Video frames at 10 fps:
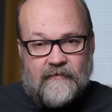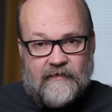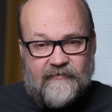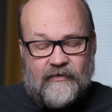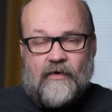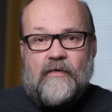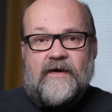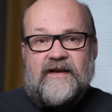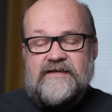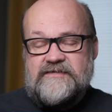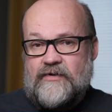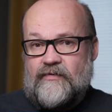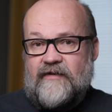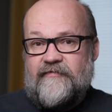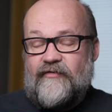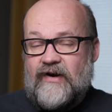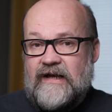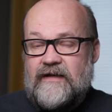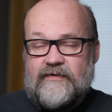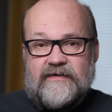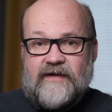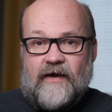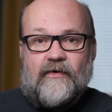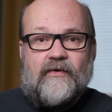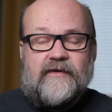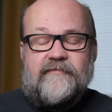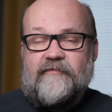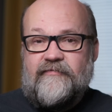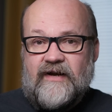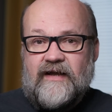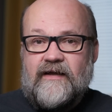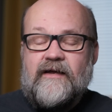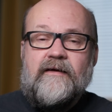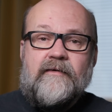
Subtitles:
Even though it is totally free, you can download it for free,